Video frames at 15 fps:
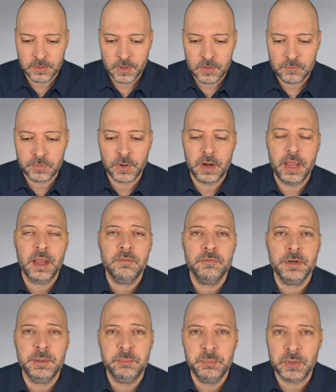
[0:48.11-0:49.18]
For
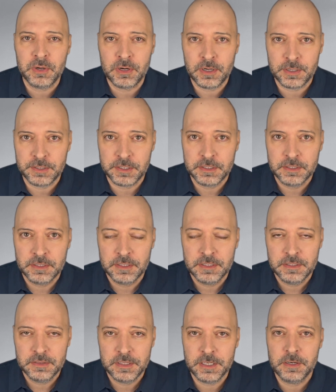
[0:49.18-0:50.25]
every bird,
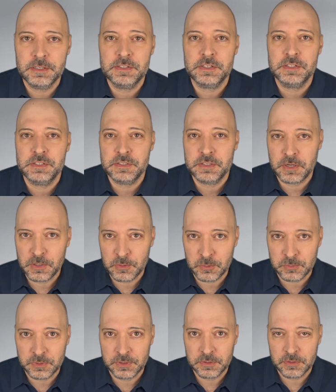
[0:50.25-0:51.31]
there is a
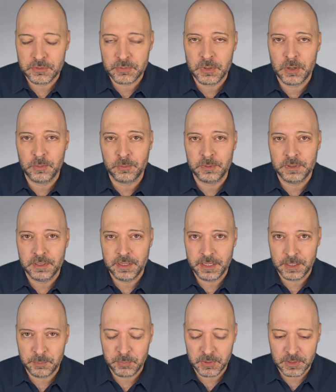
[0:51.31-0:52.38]
stone thrown at
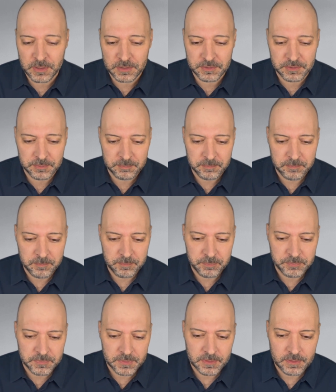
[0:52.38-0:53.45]
a bird.
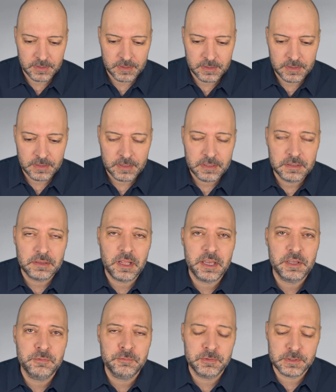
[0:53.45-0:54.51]

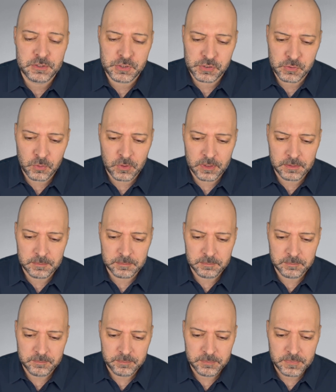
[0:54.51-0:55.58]
Life is short,
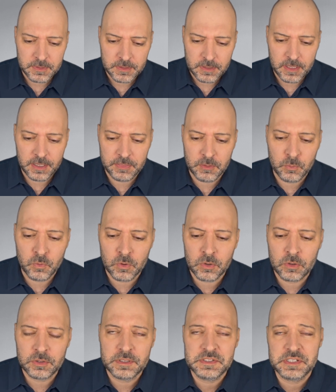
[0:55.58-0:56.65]
and the
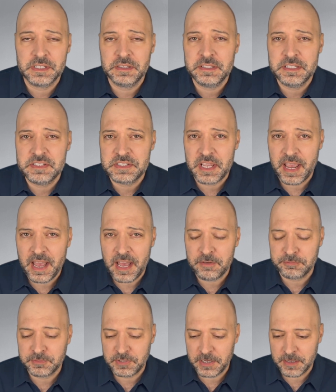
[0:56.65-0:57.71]
world is at least
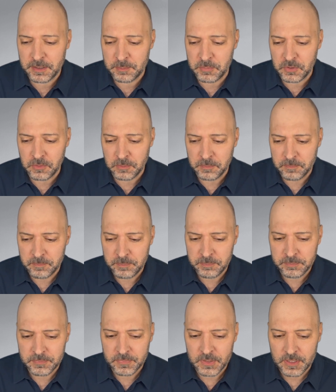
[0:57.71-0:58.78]
half terrible,
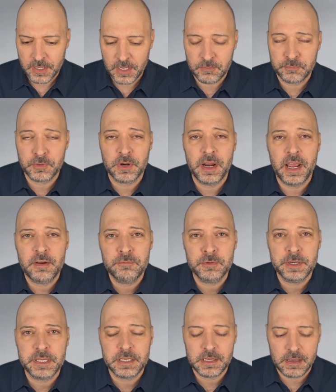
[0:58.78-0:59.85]
and for
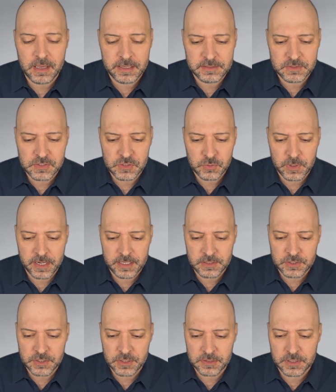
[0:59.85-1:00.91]
every kind
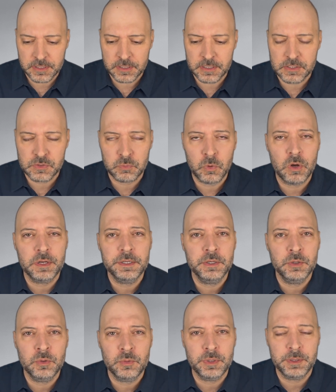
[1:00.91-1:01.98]
stranger, there is one
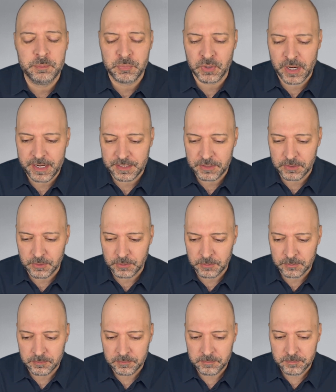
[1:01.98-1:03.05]
who would break you,
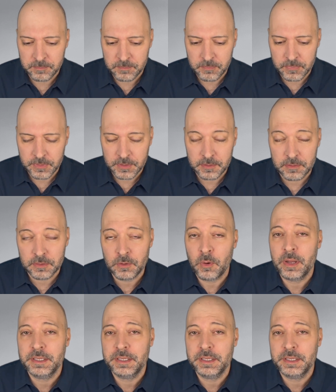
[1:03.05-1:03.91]
though I